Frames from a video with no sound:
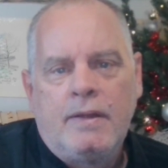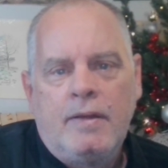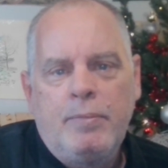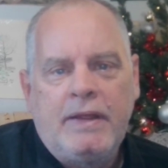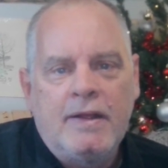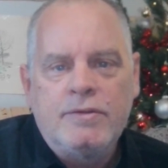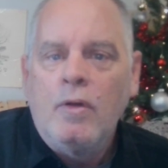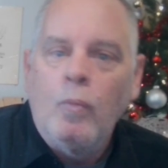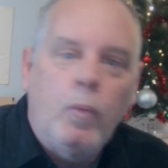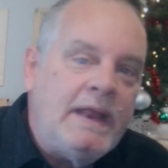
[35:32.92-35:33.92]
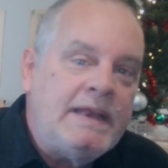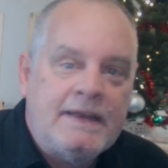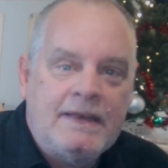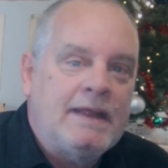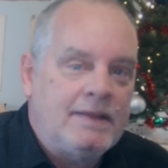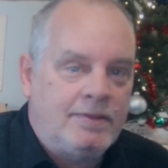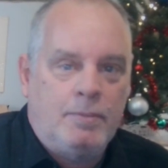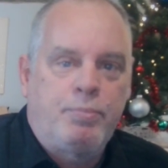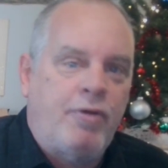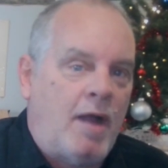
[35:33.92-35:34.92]
because we didn't get the
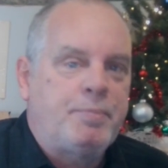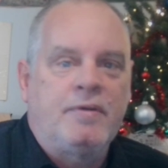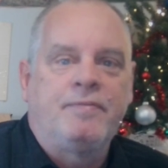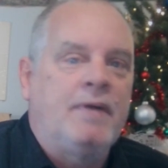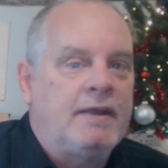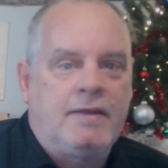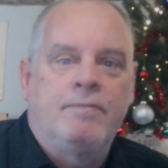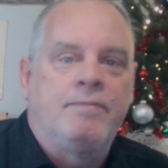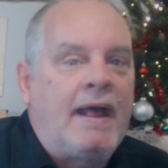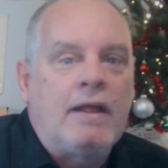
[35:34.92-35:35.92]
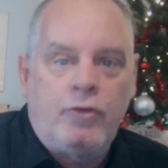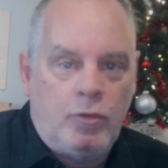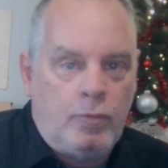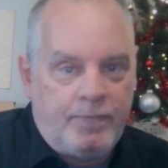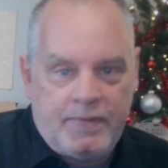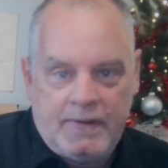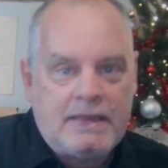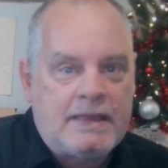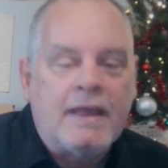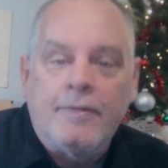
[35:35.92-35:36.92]
proper fucking value of the
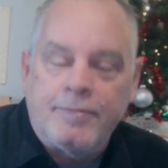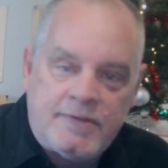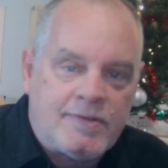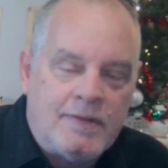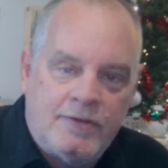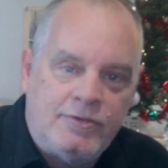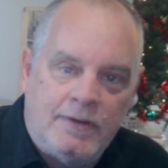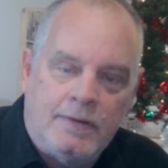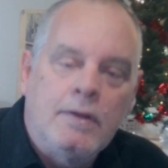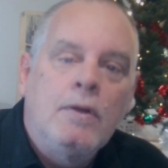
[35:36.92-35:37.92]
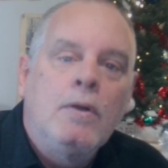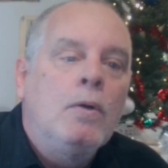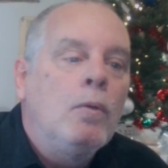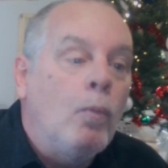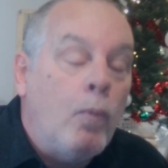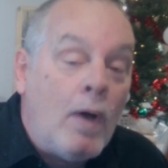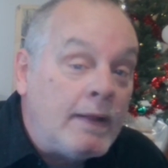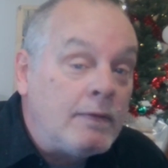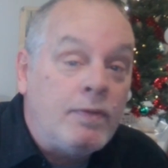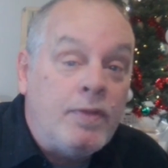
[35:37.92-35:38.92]
gifts this year.
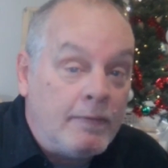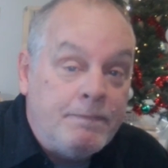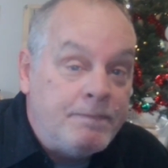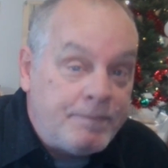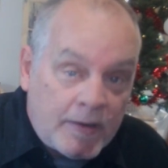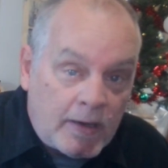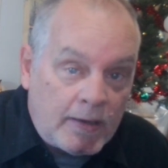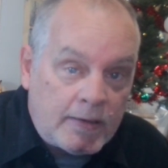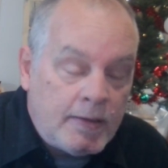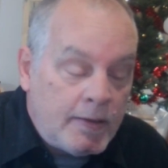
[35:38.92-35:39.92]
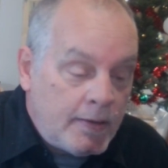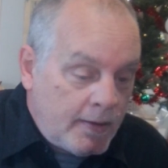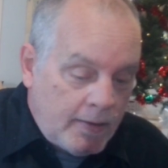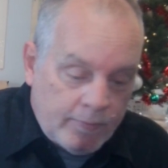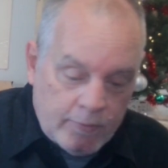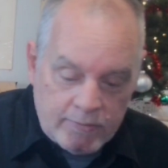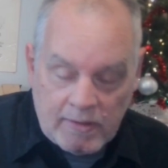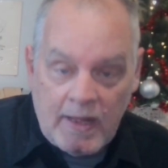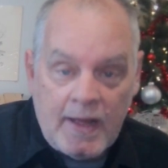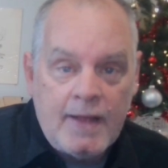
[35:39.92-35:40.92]
What the fuck? Those
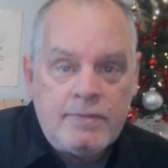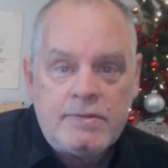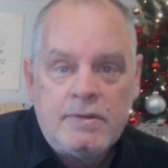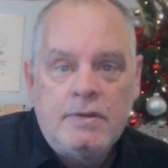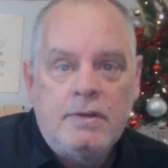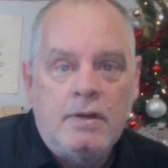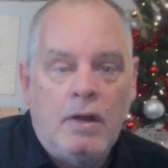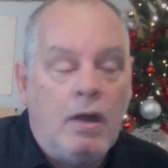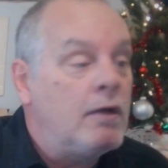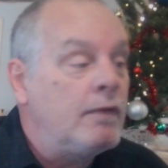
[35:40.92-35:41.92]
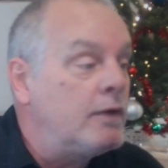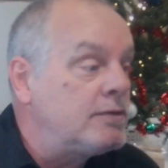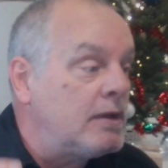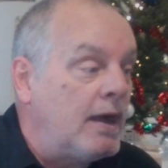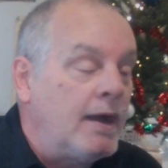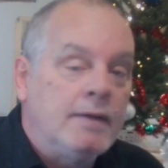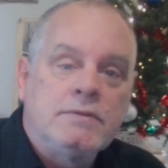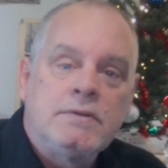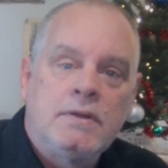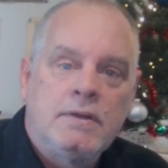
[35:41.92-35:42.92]
lives, all those
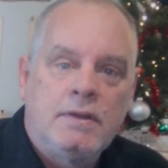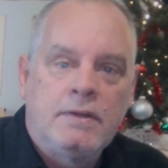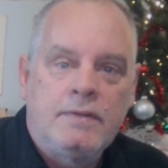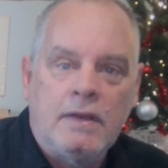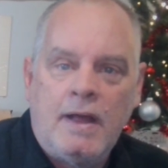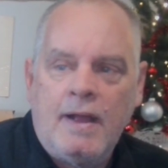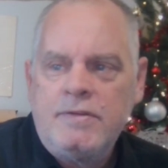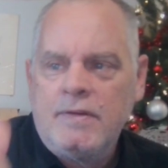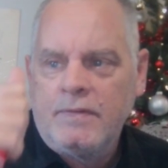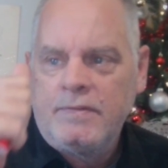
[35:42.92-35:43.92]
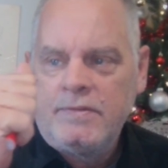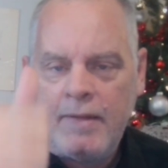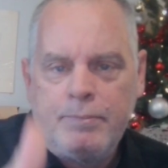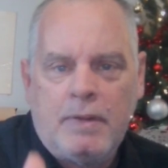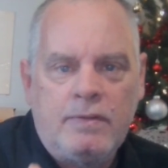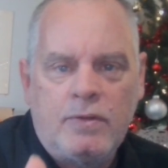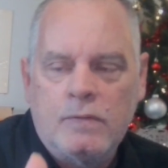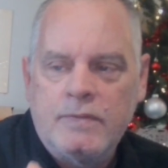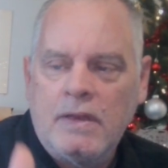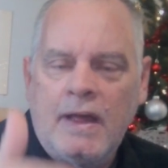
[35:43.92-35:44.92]
lives, the lives of the
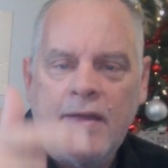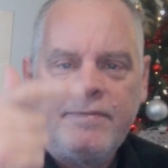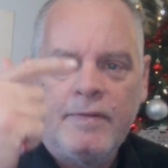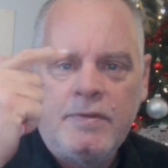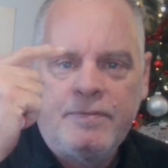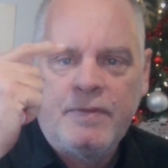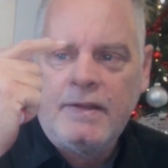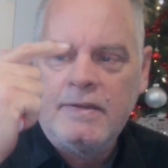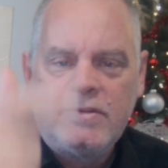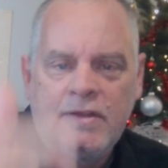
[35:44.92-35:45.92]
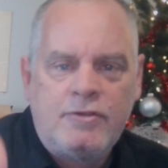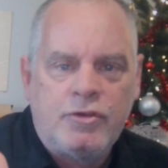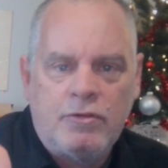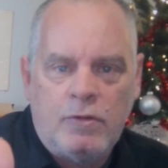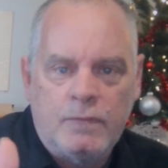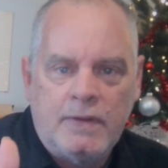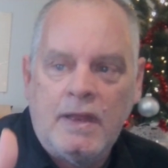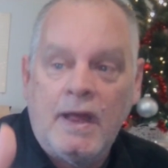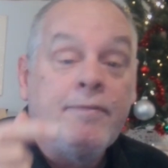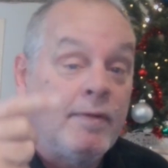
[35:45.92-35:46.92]
10-month-old, the life of the fucking 6-year-old, the
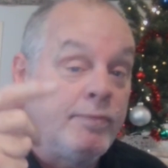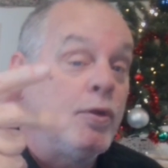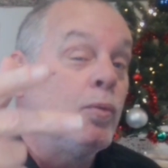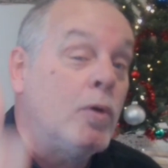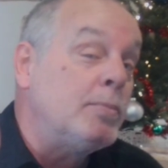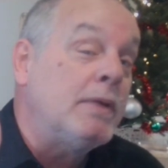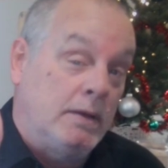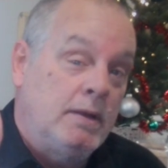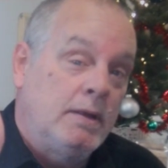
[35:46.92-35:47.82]
life of the woman,